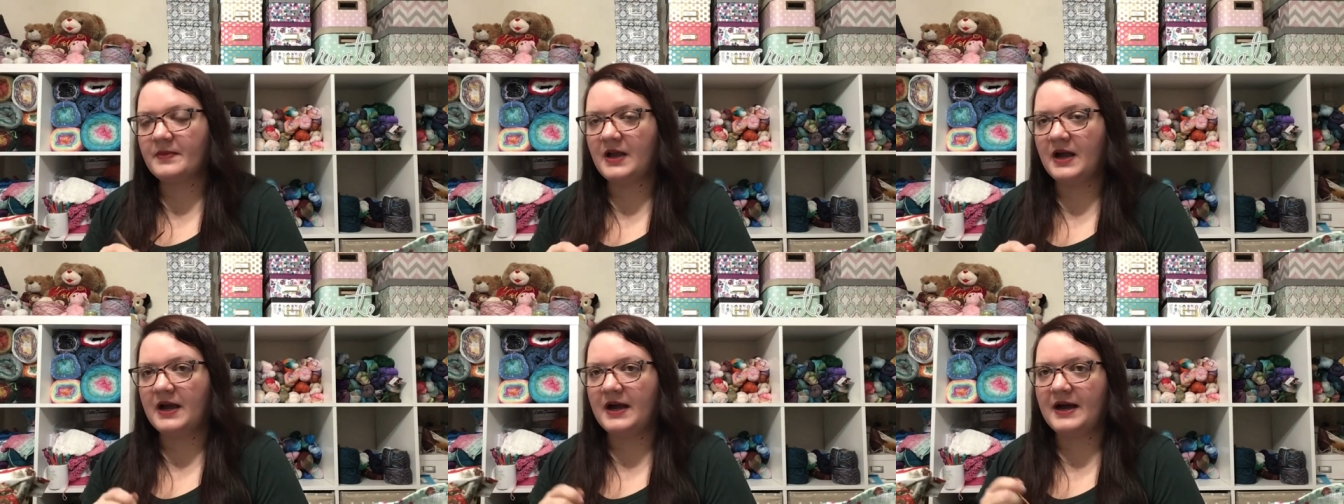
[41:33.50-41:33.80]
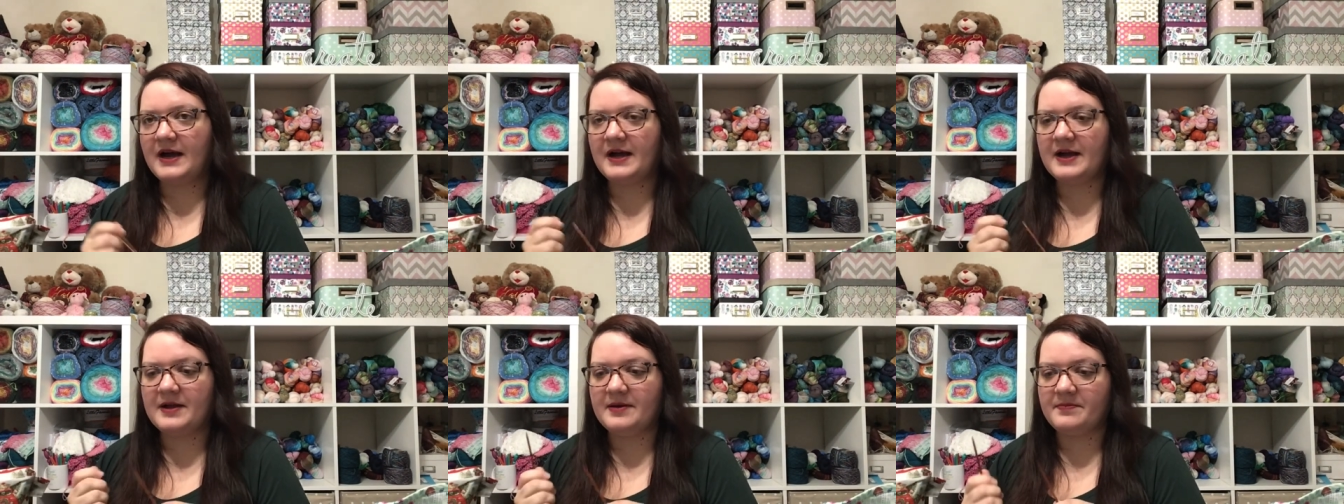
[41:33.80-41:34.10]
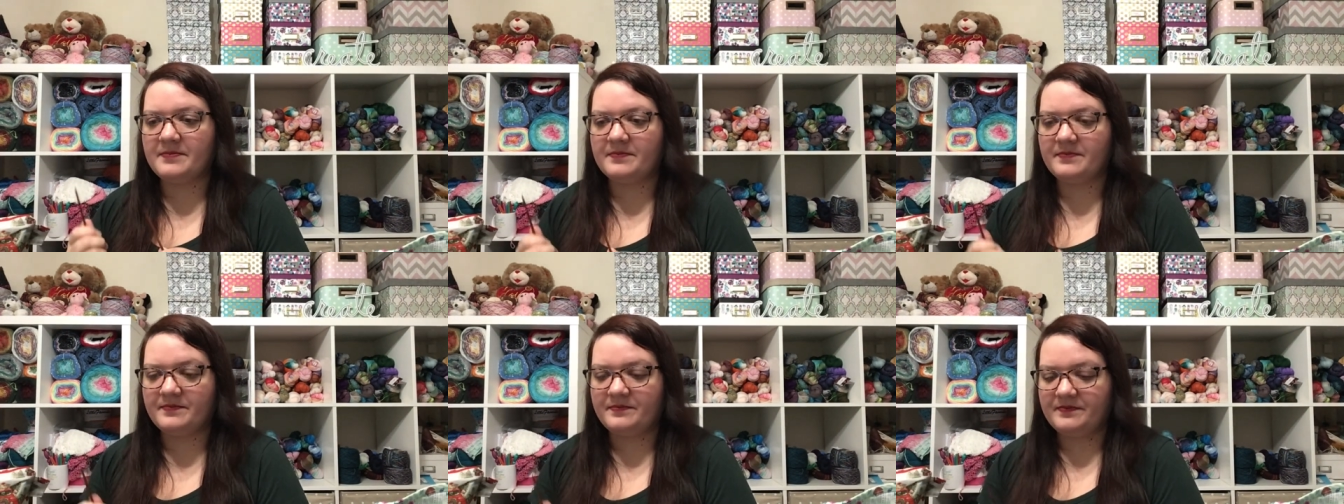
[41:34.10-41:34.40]

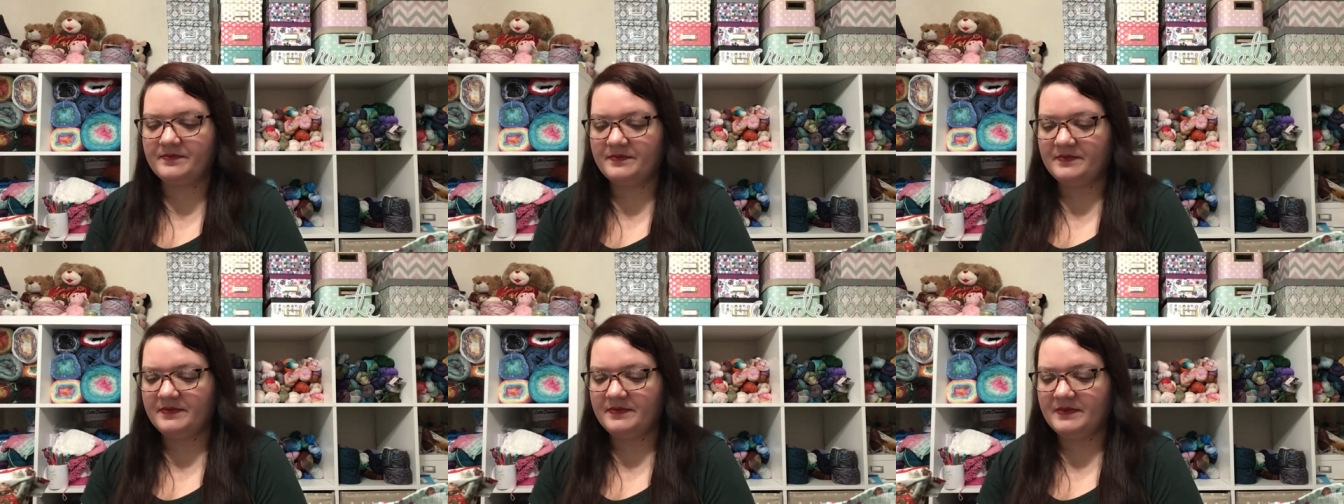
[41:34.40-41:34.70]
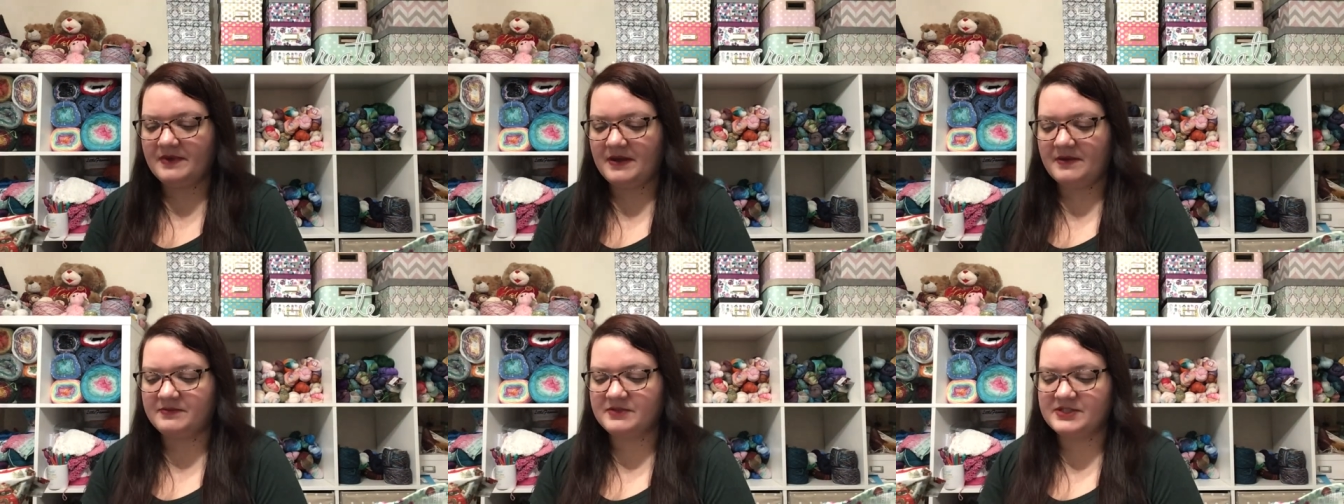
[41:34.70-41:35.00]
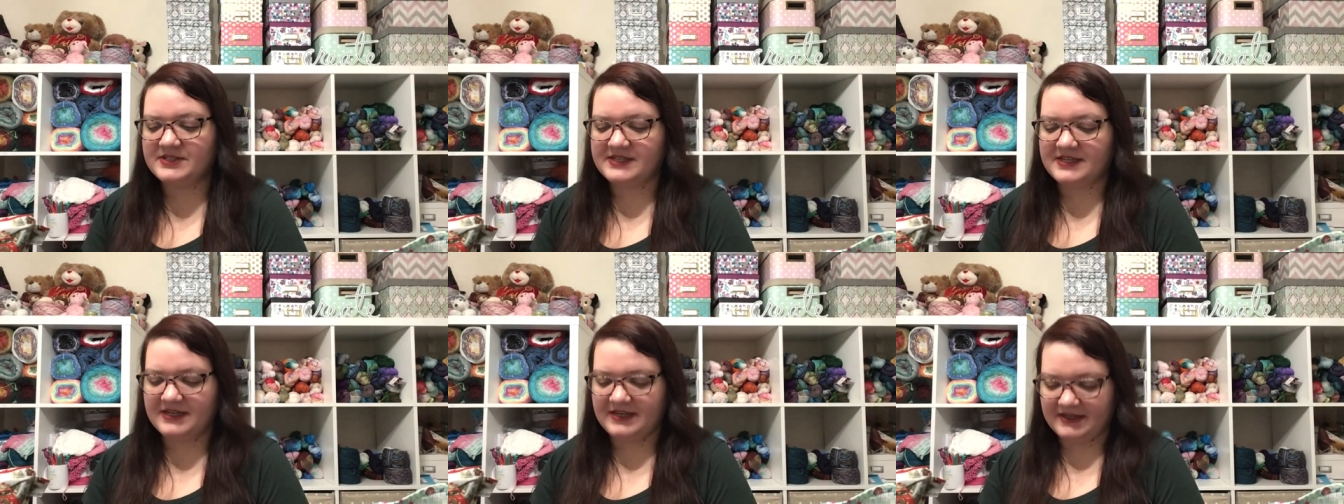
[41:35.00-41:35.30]
um, I'm
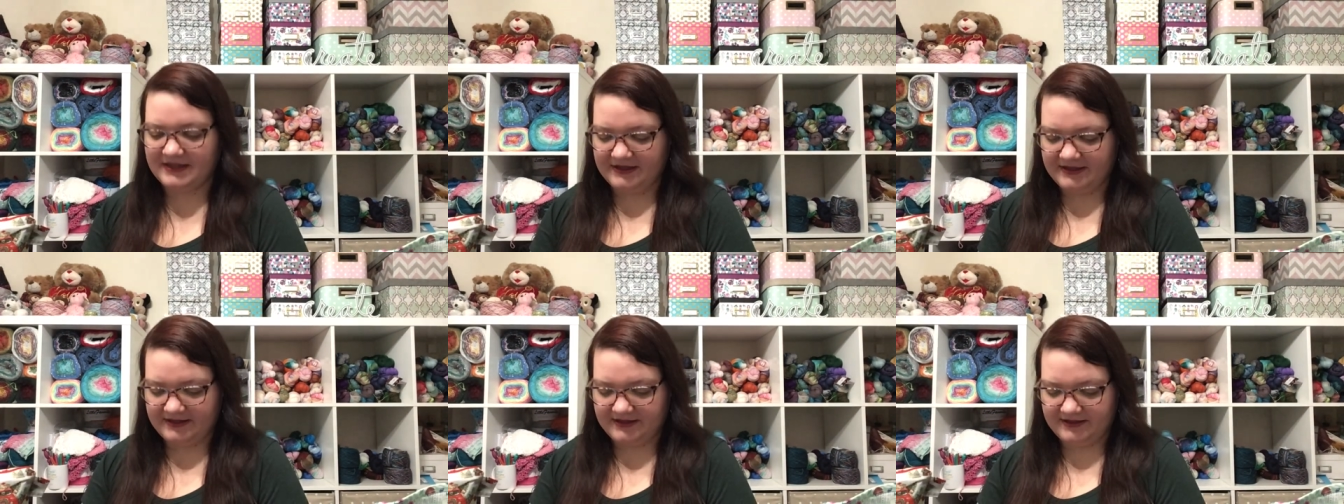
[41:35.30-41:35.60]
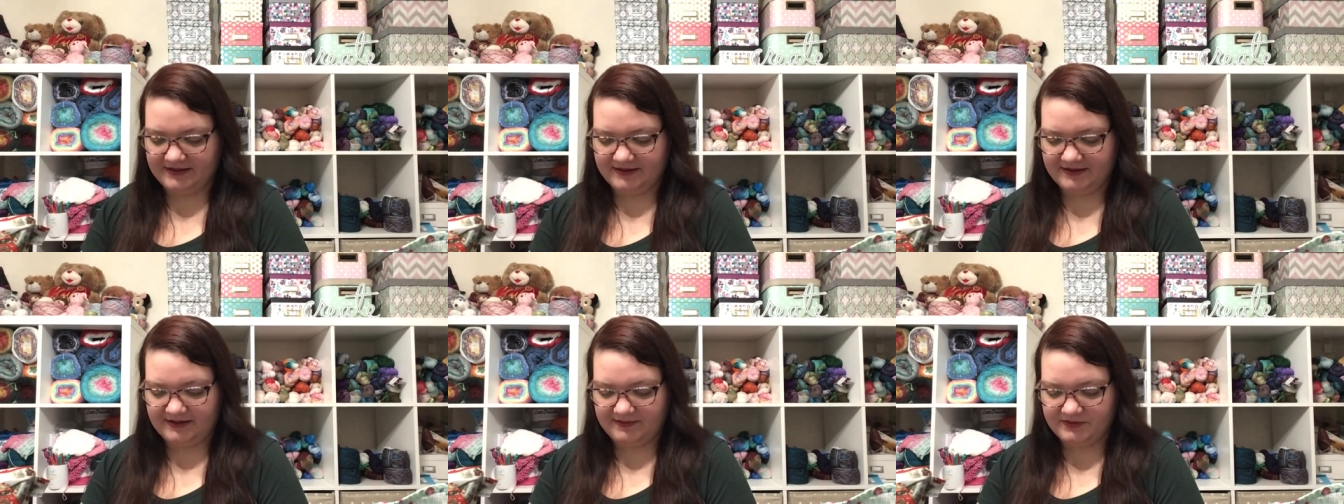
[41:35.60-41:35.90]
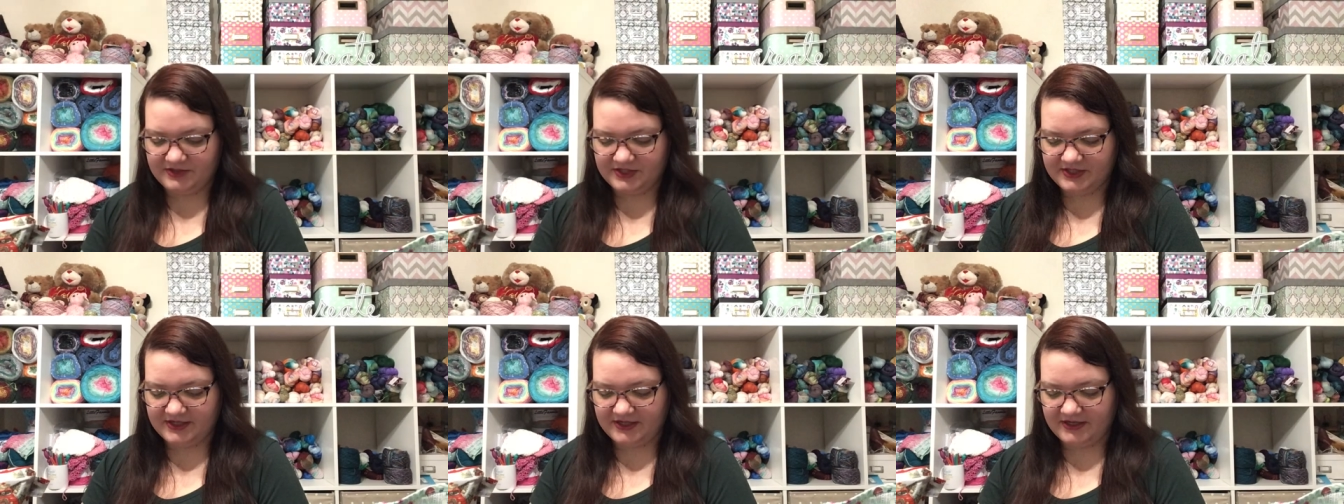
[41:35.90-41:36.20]
just gonna, I'm
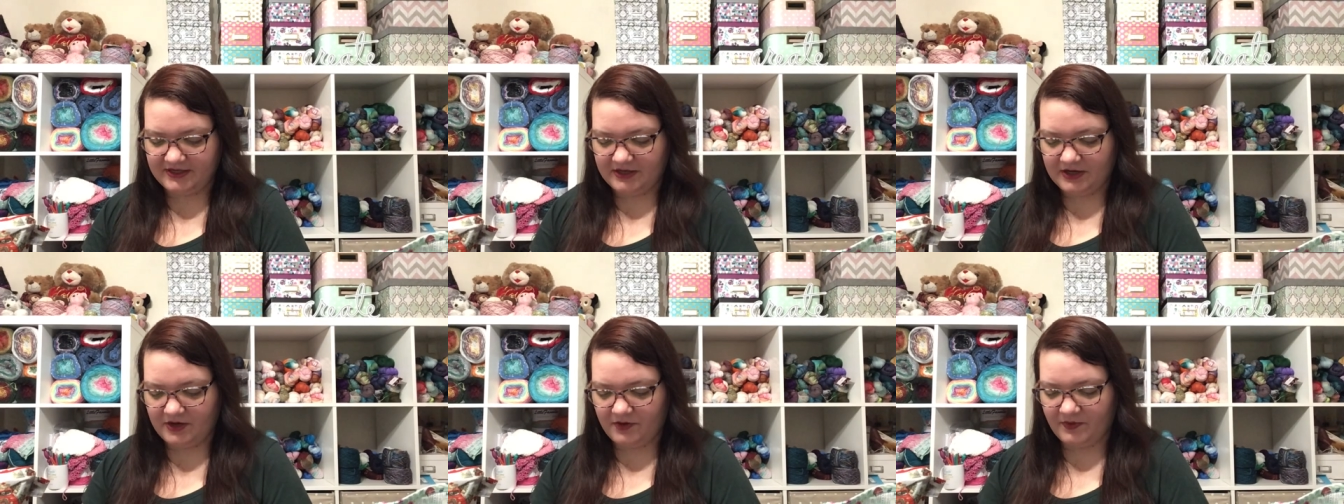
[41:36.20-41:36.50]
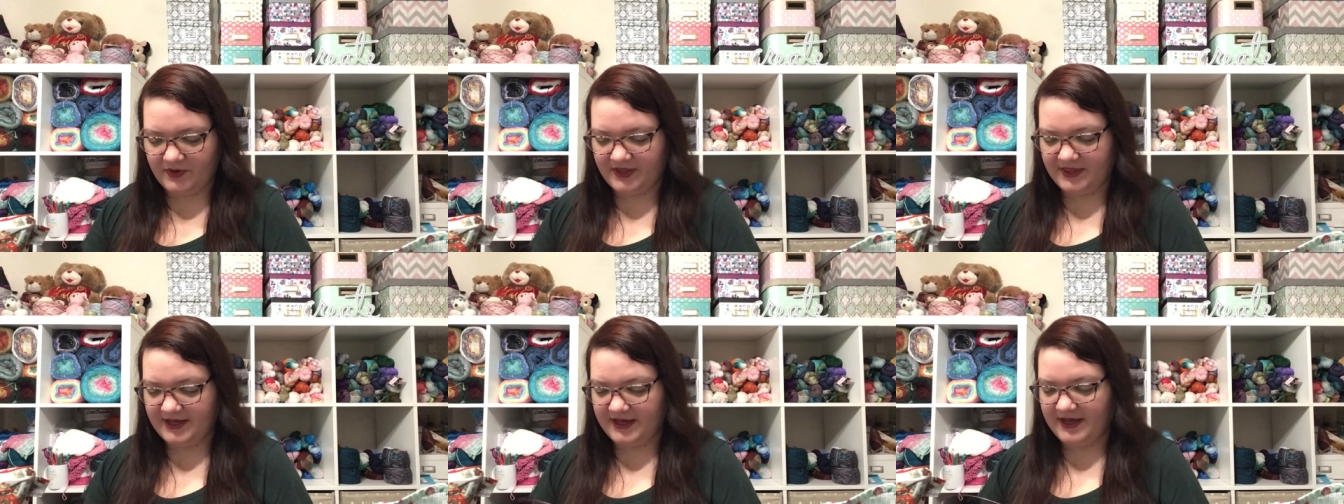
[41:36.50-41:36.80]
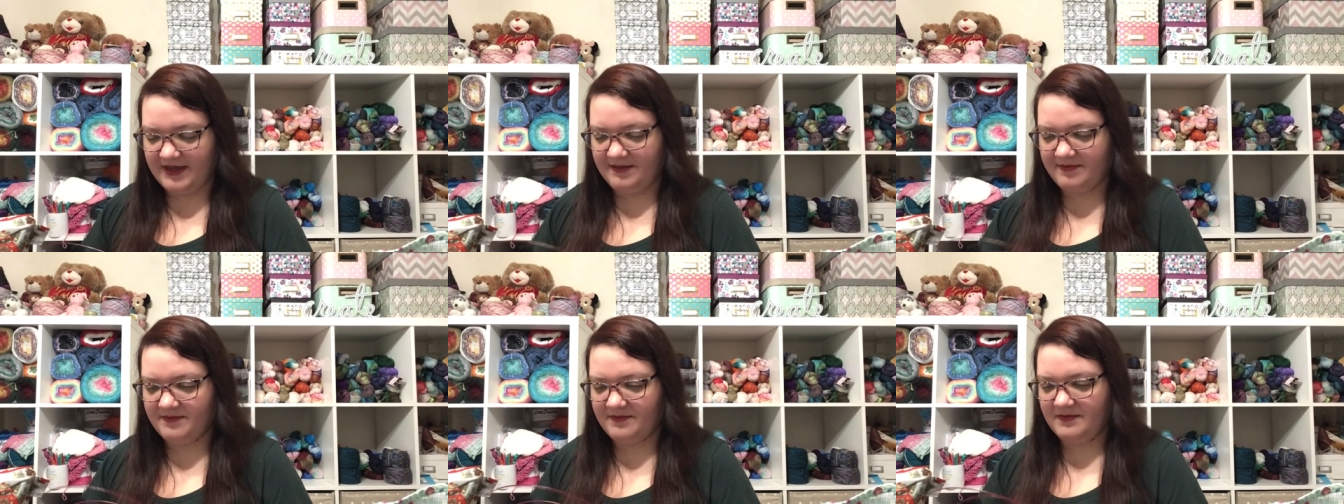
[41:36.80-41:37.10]
just gonna go with it.